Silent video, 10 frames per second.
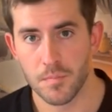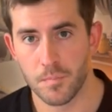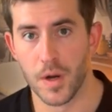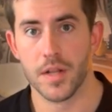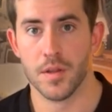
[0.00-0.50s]

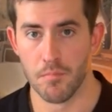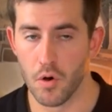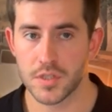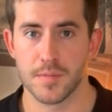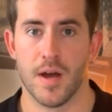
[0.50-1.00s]
but the
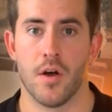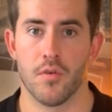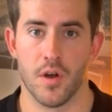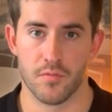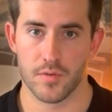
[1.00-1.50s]
most amount
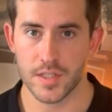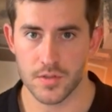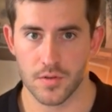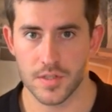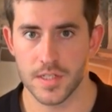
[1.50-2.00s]
of
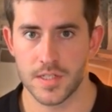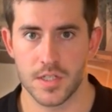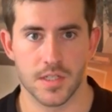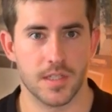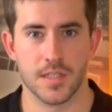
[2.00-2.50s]
resources,
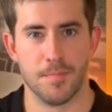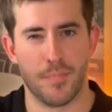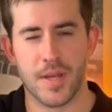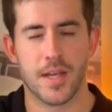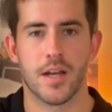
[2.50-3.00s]
just this
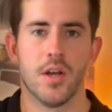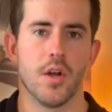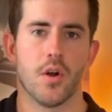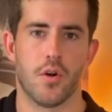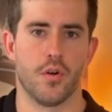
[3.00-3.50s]
big
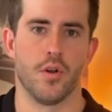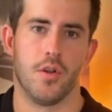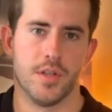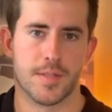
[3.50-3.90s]
hurdle, this